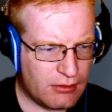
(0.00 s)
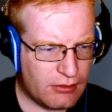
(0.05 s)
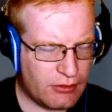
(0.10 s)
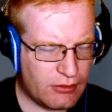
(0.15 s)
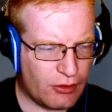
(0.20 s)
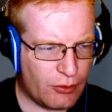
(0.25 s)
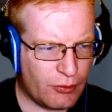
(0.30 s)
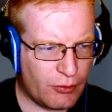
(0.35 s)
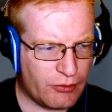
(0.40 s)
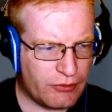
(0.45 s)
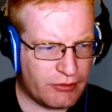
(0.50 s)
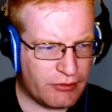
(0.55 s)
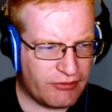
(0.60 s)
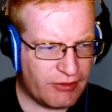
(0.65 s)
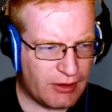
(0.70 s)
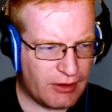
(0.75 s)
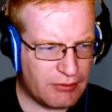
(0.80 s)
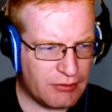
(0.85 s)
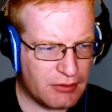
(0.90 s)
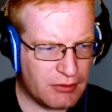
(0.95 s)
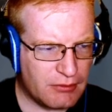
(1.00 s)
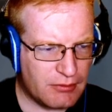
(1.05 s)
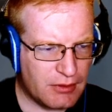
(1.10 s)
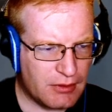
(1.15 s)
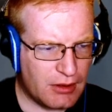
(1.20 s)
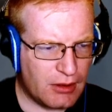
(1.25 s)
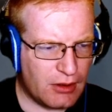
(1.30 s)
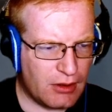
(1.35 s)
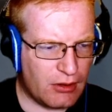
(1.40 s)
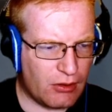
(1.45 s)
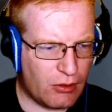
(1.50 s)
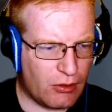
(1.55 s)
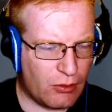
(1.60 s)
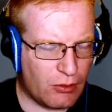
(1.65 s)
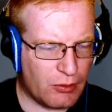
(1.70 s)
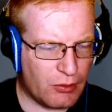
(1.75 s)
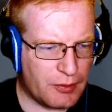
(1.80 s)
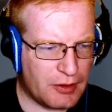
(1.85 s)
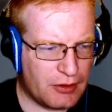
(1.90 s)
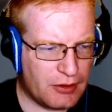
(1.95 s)
owe us a favor.
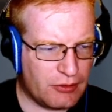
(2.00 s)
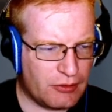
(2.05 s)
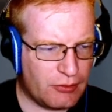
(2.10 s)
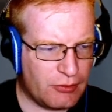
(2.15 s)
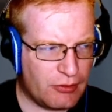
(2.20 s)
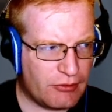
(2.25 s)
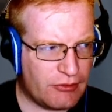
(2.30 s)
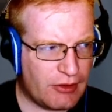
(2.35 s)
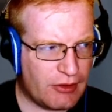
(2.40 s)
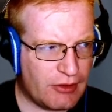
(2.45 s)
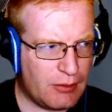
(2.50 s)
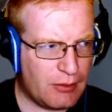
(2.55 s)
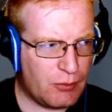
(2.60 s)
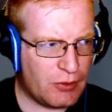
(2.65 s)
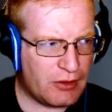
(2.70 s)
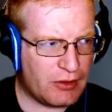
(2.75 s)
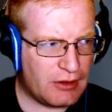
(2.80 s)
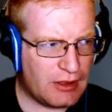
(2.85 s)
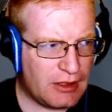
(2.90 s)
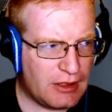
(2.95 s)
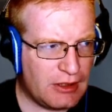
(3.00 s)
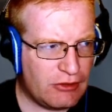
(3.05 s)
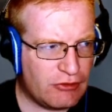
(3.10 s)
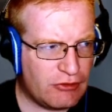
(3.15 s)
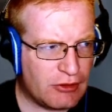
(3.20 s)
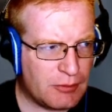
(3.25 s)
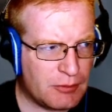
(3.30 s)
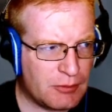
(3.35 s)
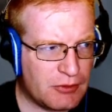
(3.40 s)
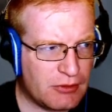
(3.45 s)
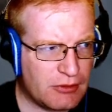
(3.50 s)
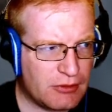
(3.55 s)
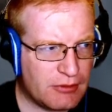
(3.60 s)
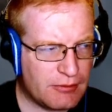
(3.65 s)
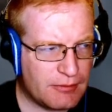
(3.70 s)
Or we could do the same with Egypt.